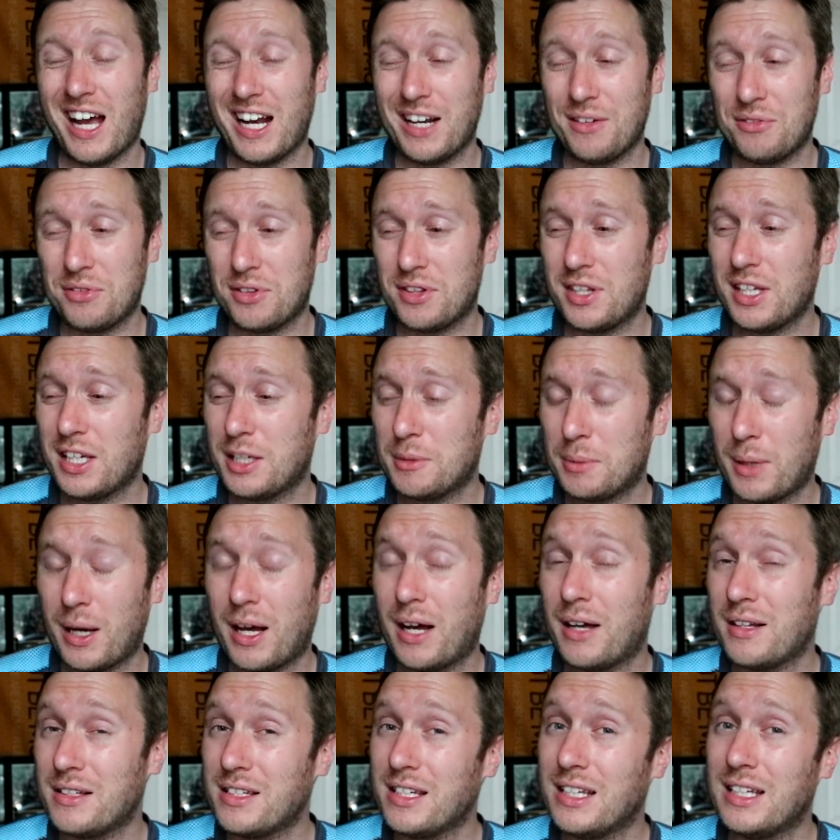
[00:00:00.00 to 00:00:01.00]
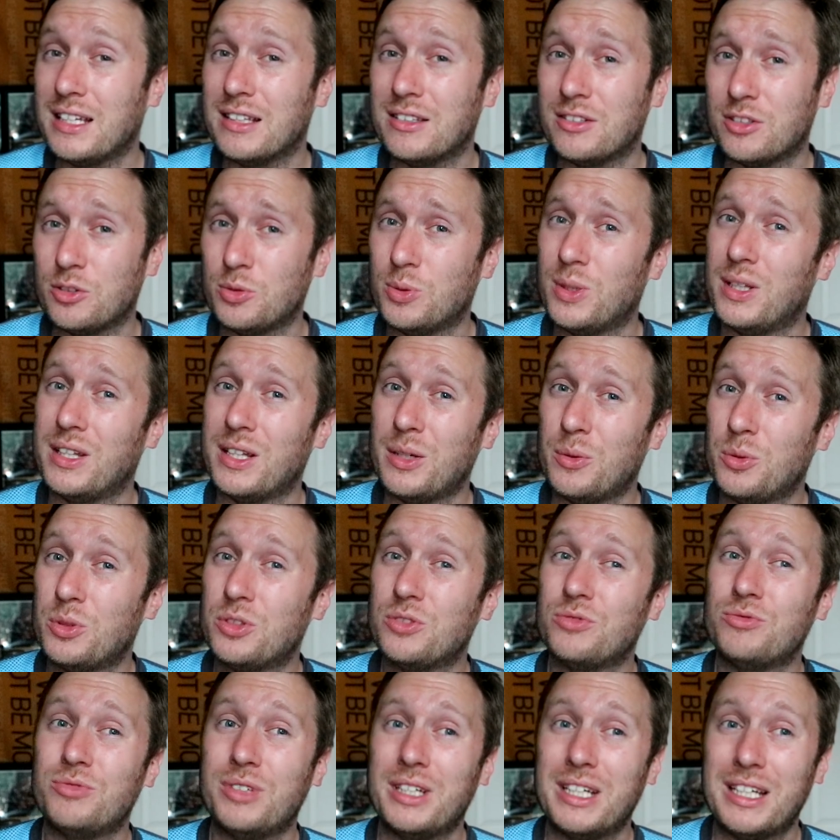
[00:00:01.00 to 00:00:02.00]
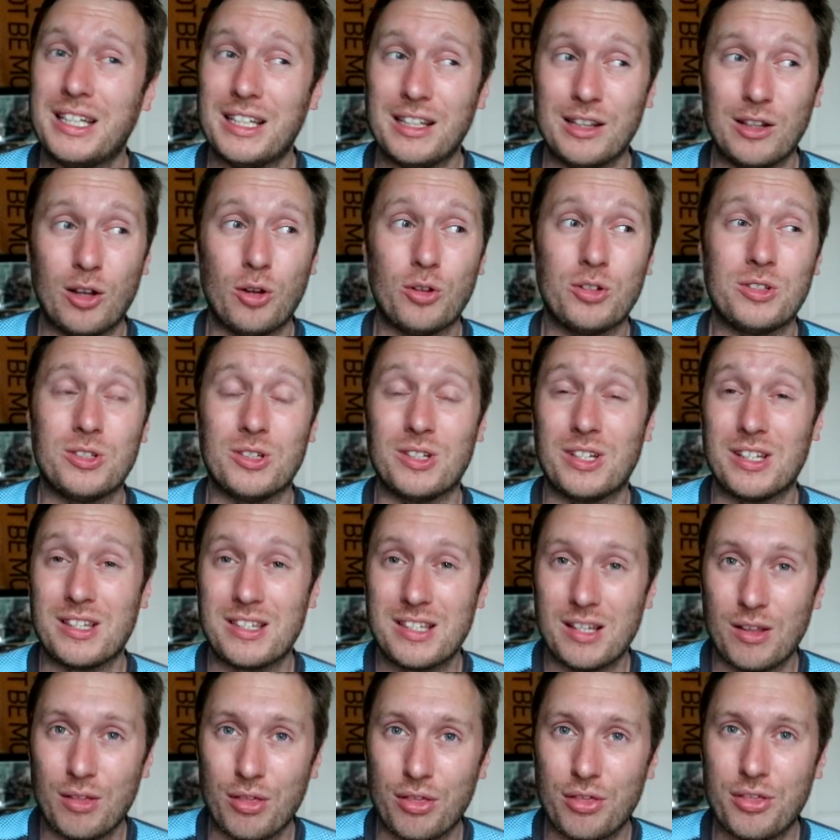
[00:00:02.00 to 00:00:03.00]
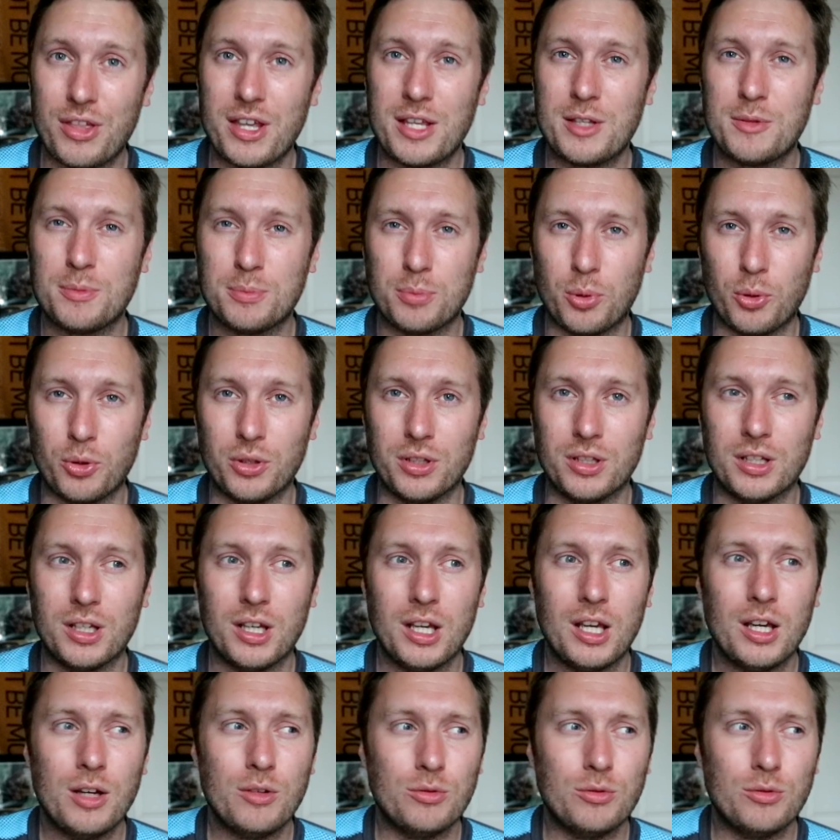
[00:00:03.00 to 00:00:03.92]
And if you think about our dealings as well, there wasn't really a lot done until this point.